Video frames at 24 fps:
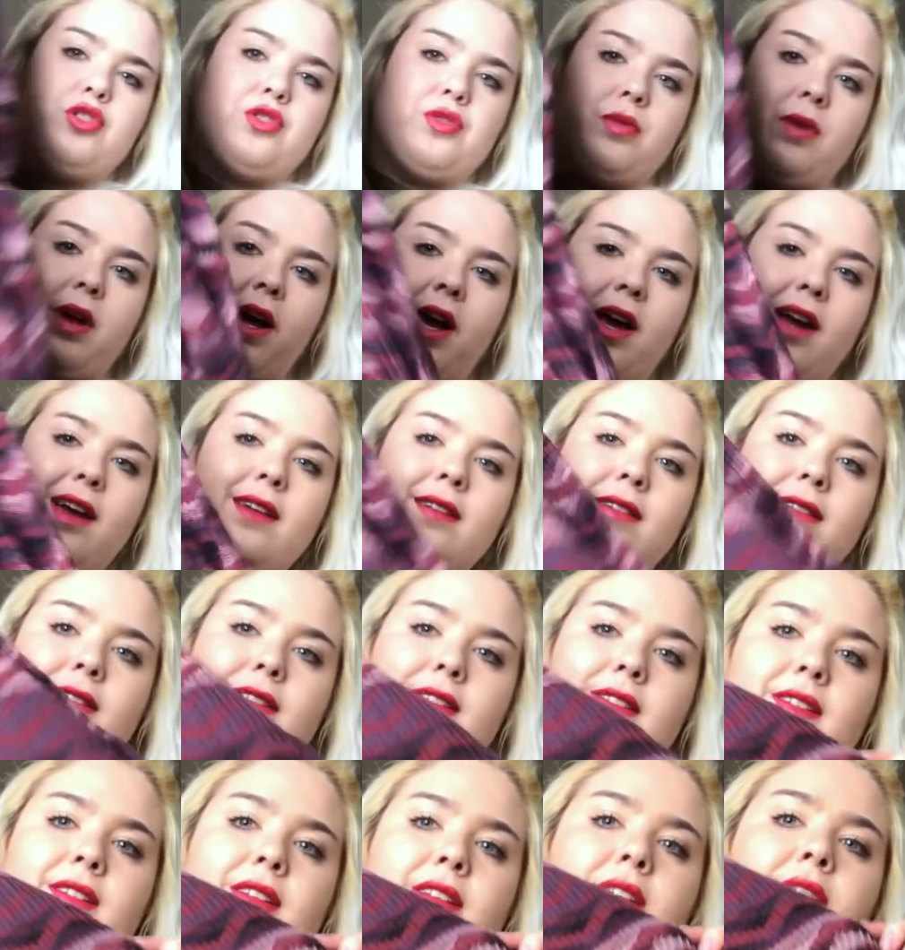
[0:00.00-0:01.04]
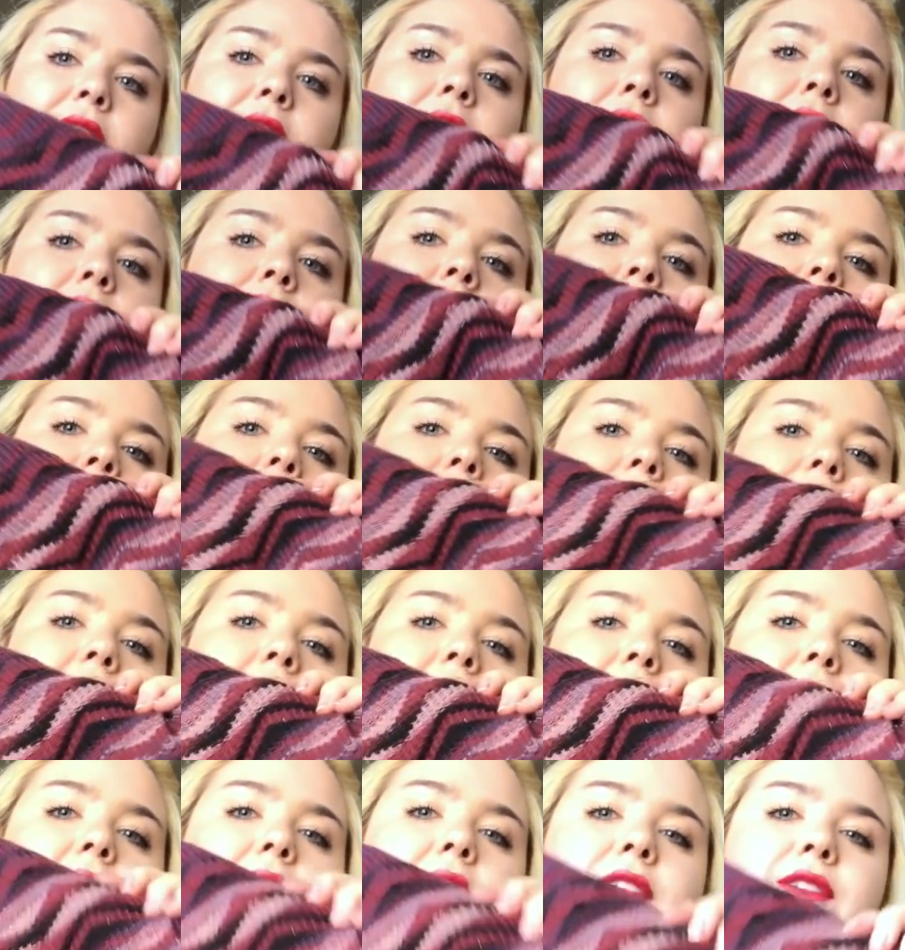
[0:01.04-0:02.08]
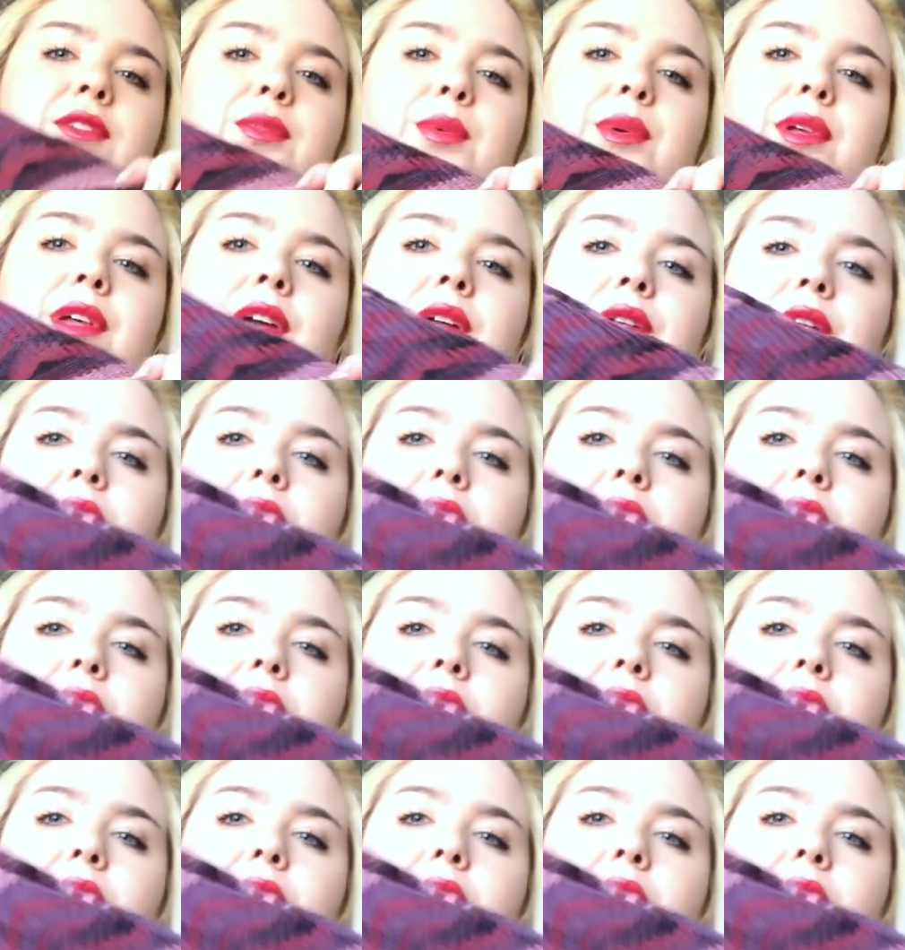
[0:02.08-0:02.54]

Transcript: dress, and I just really